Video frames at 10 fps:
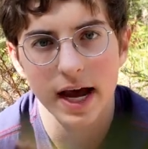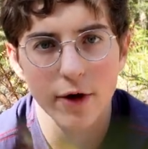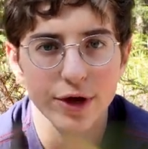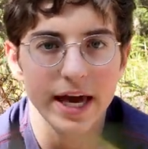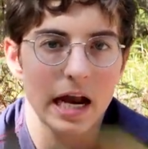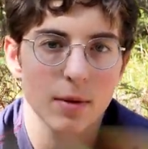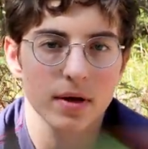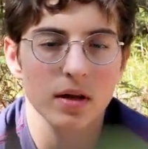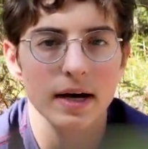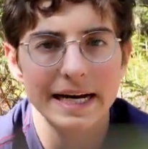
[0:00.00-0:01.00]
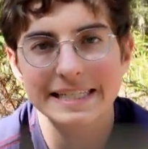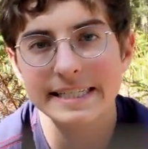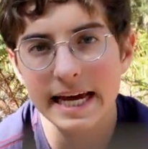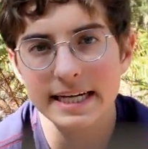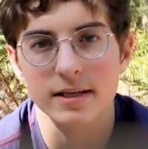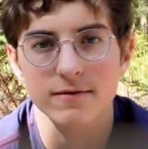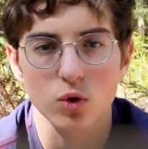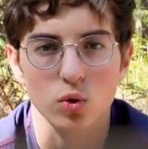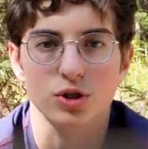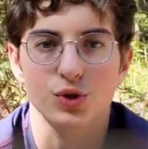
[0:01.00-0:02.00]
hairy caterpillar is native
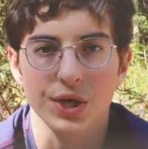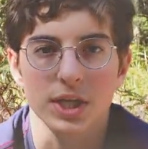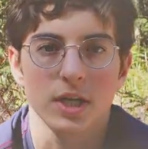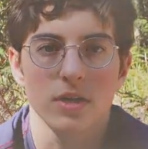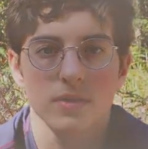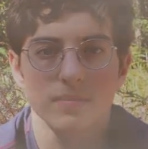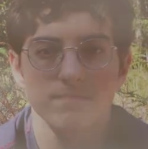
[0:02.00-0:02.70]
to Australia.